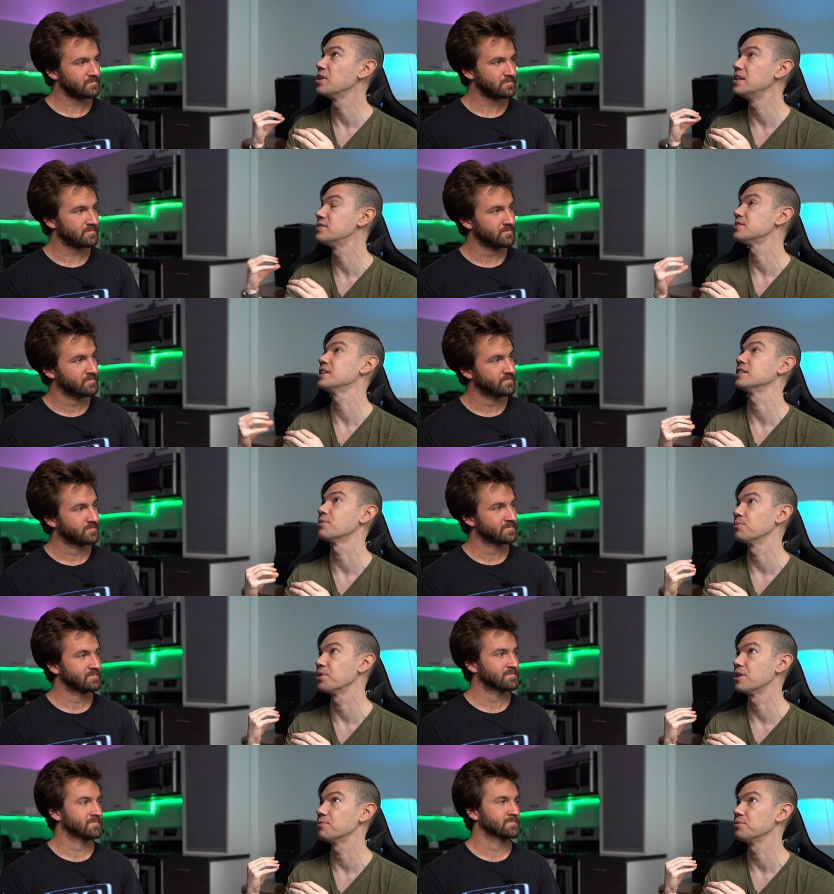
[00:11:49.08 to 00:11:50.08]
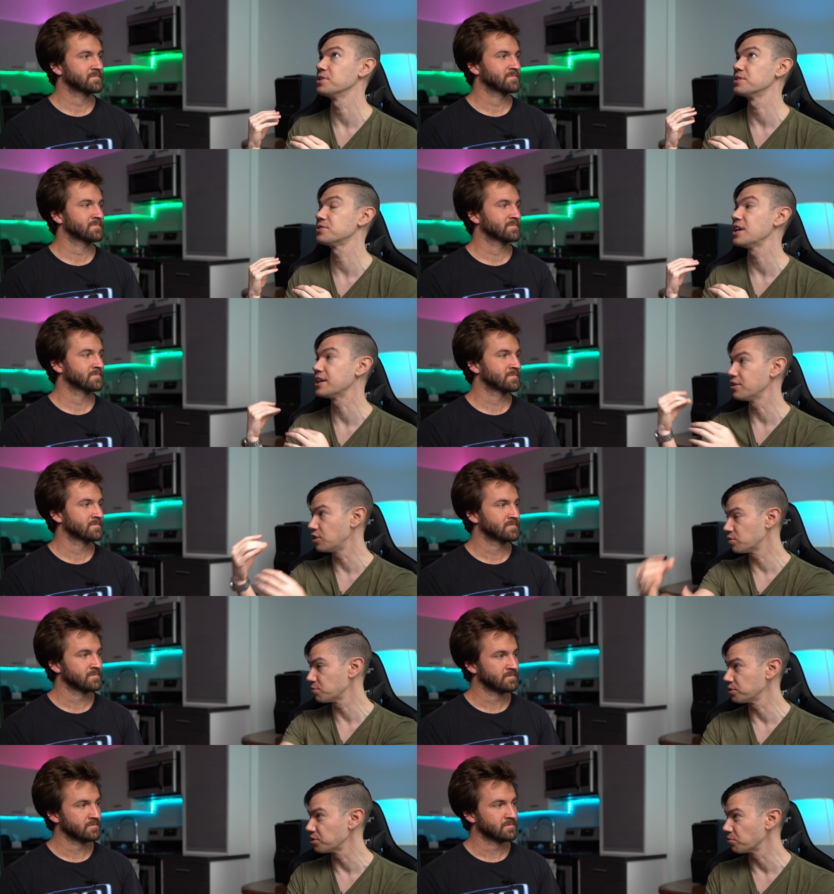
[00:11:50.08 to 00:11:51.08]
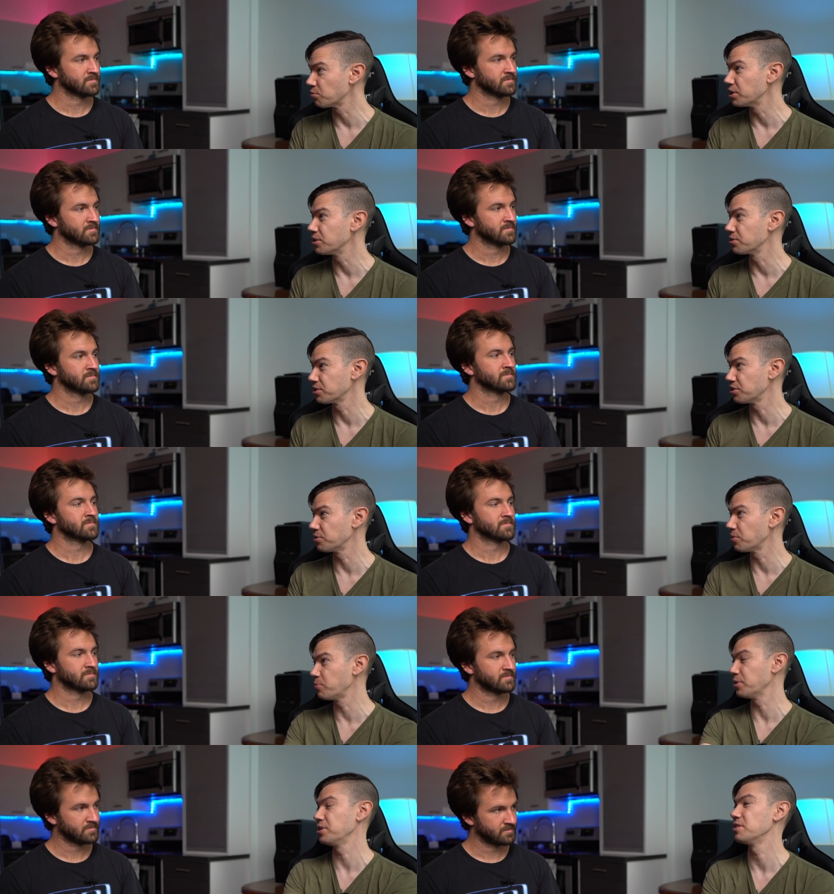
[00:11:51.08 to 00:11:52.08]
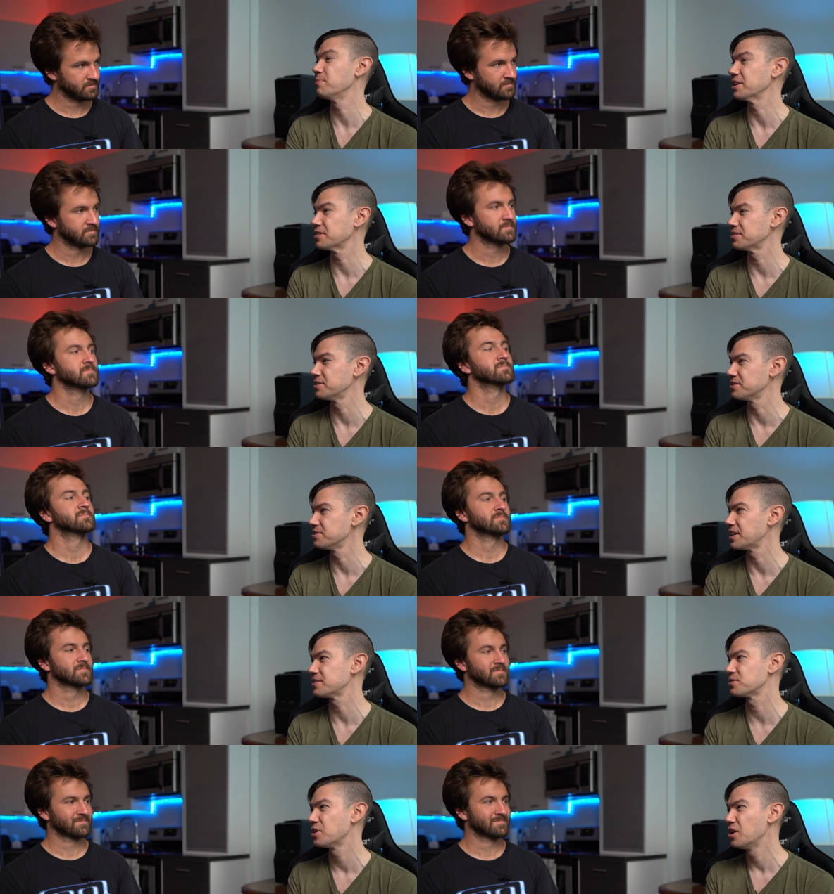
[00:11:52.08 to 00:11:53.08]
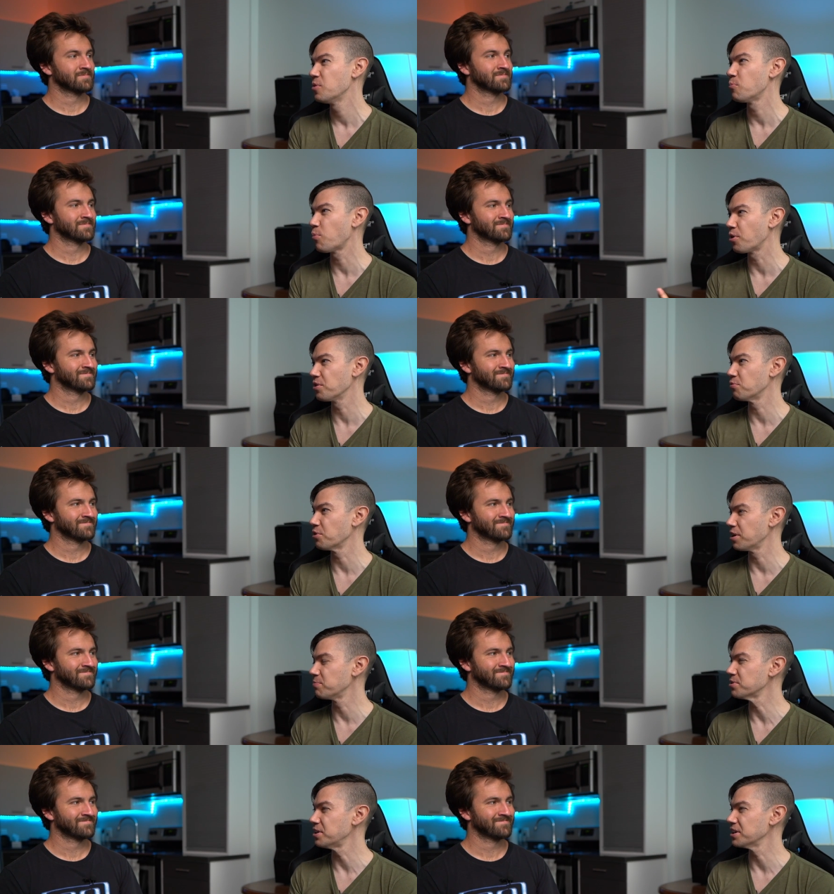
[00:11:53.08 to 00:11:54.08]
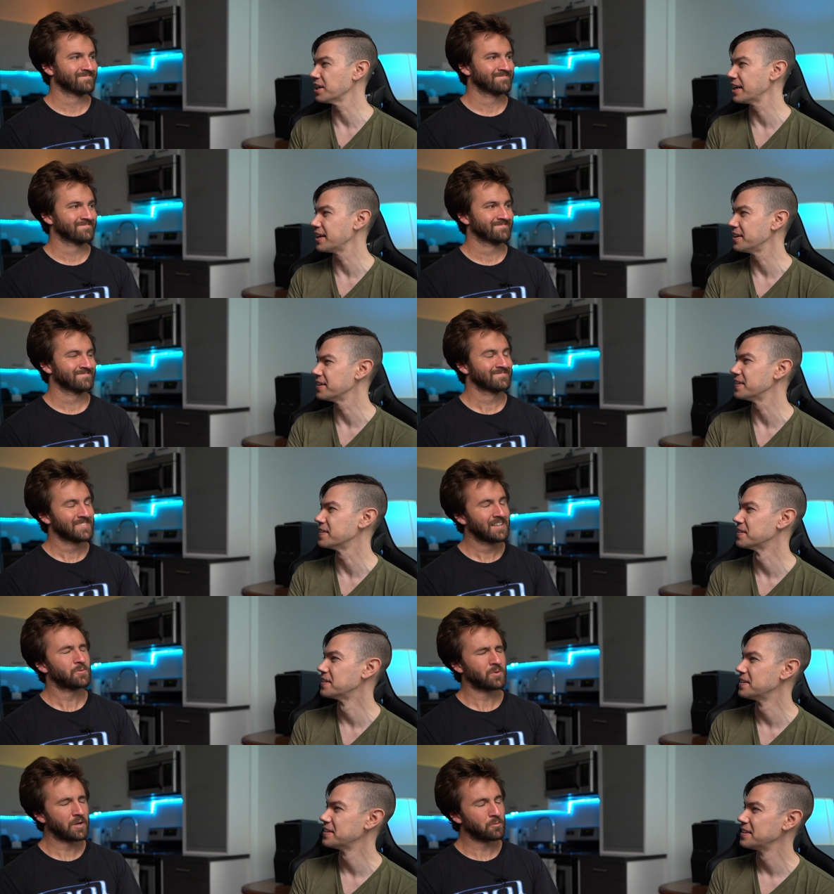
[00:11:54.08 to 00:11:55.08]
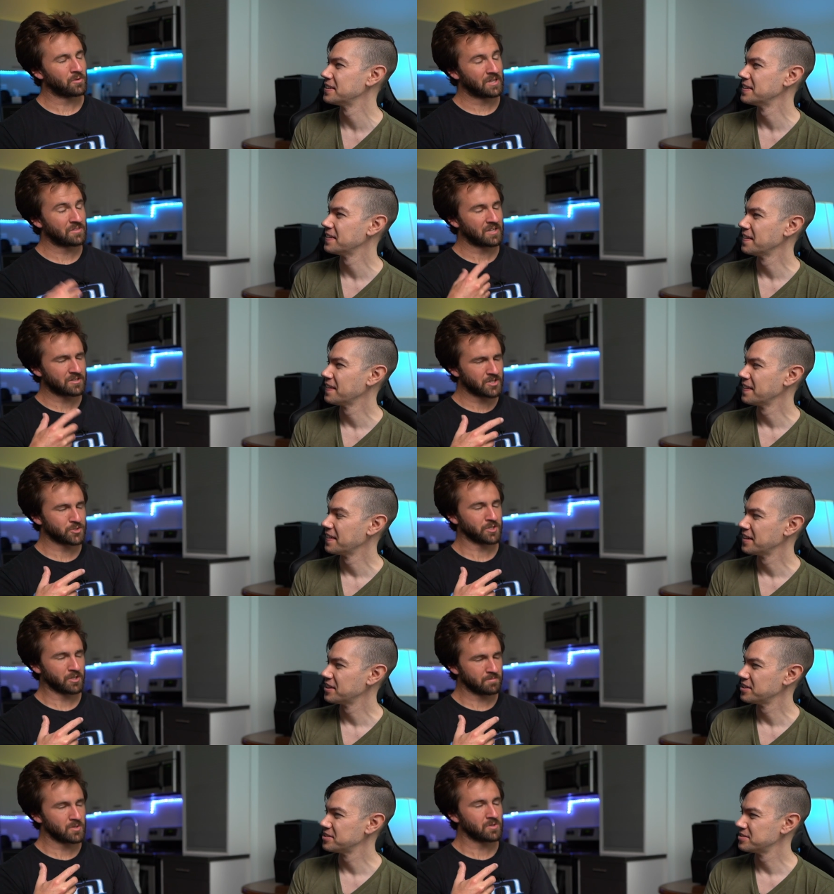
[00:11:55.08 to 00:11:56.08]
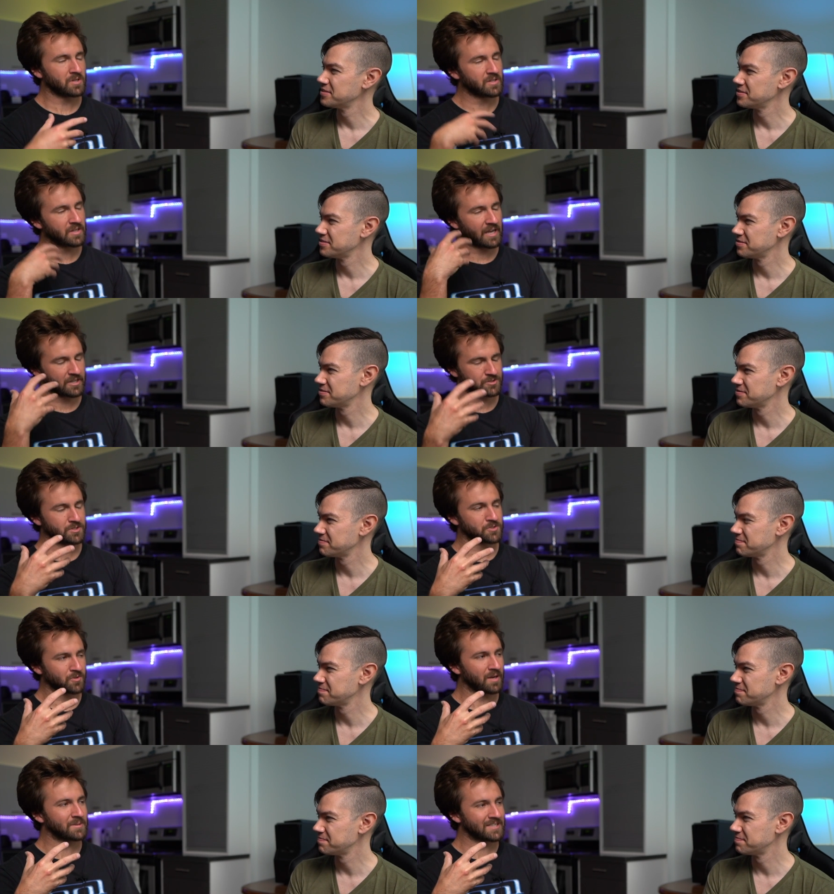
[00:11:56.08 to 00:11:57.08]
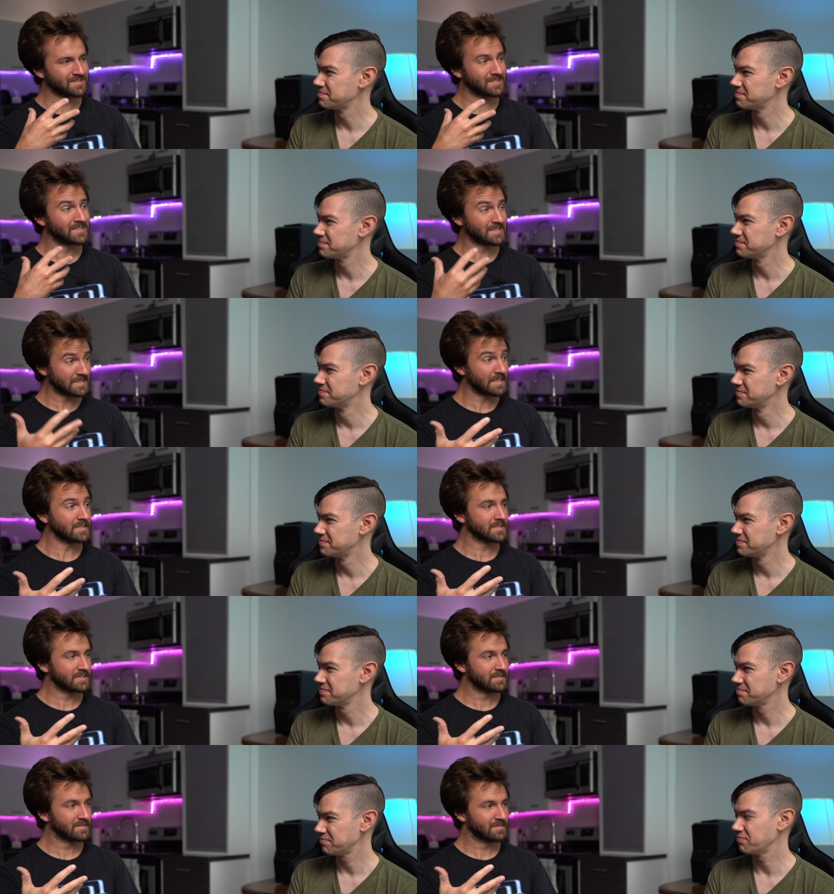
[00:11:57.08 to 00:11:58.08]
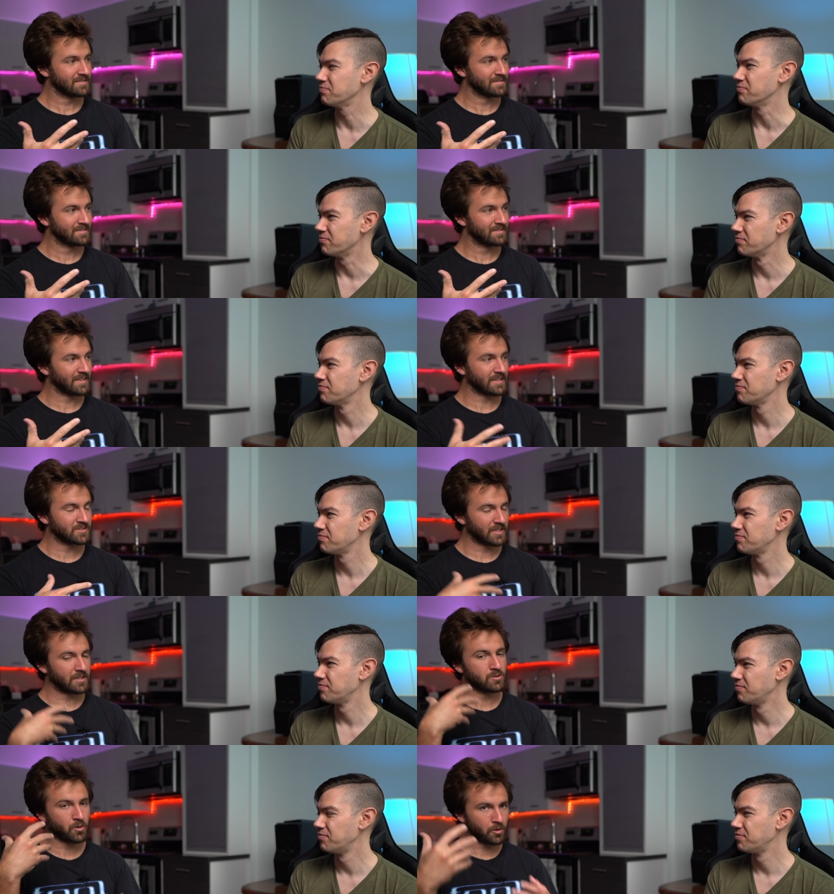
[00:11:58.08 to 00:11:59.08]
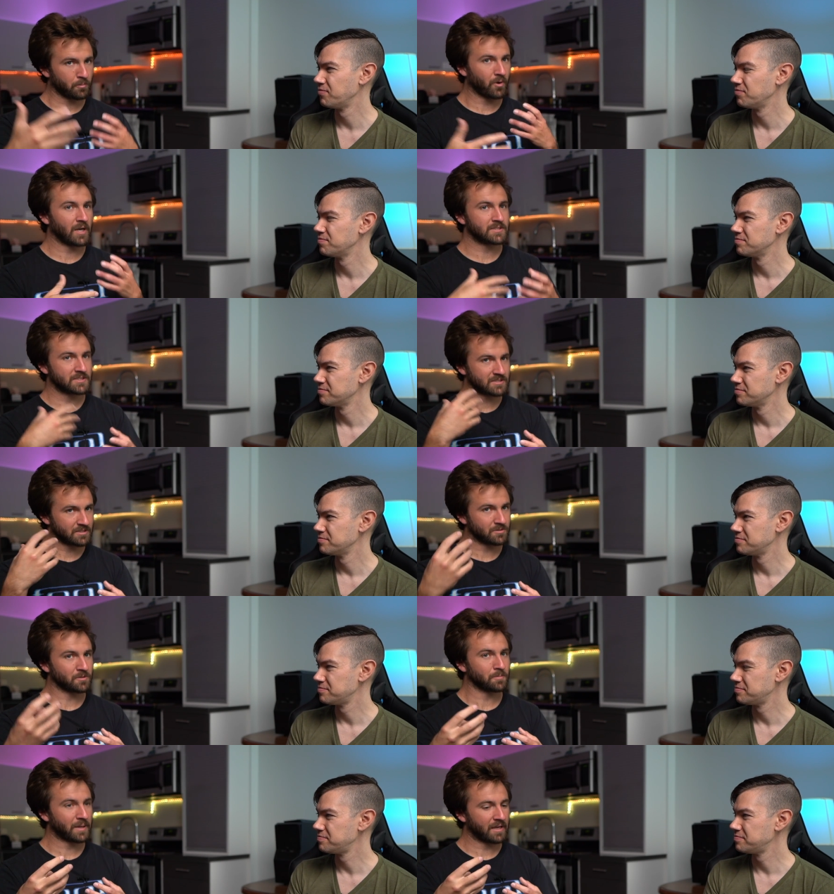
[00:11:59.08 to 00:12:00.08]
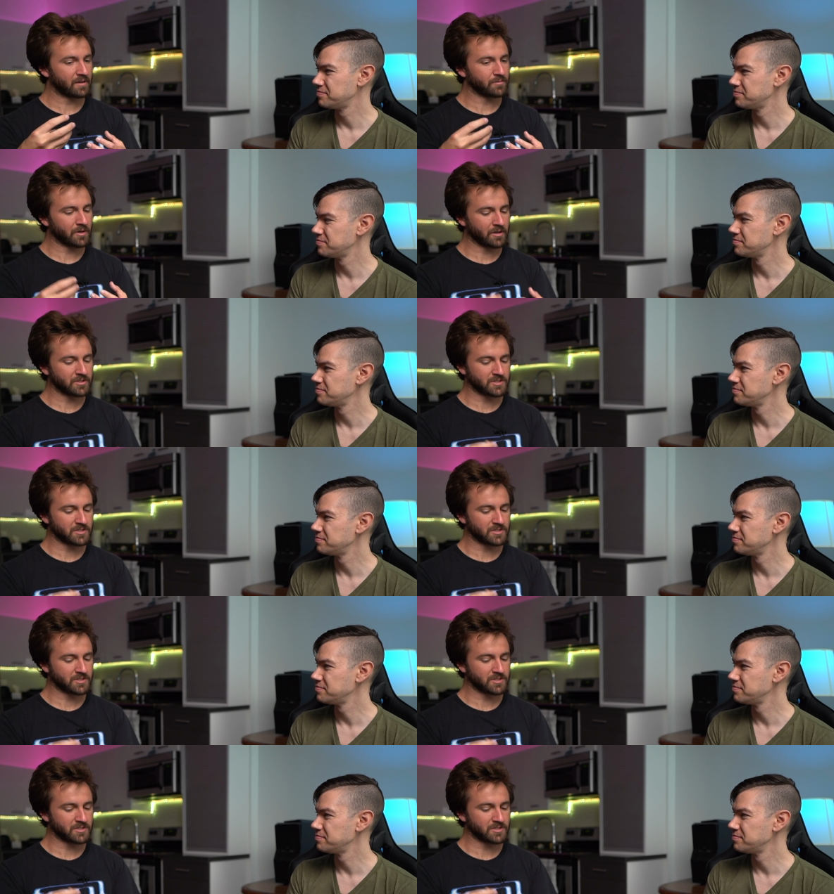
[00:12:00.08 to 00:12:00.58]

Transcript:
Speaker 1: instinct or whatever that's taken over your will or your ability to make decisions? That's part of what I'm trying to get at here. Right.
Speaker 2: Well, in the addiction community, they actually describe it as a disease. Mm. Like it's like a learned process and a learned behavior. And it's